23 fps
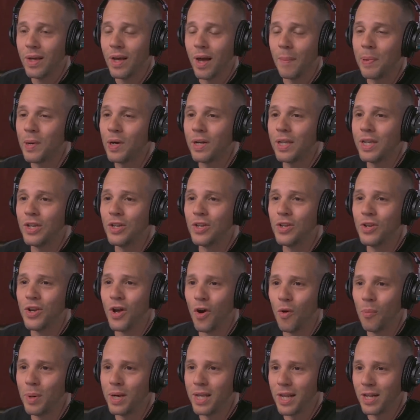Apparently
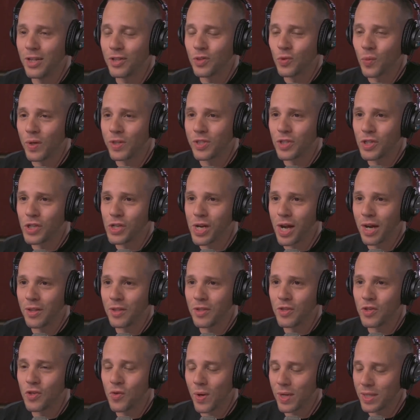nobody else wants a shot
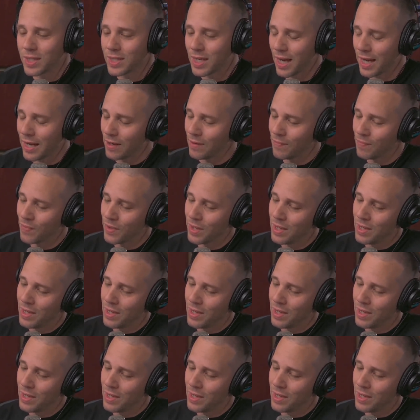at this U S title.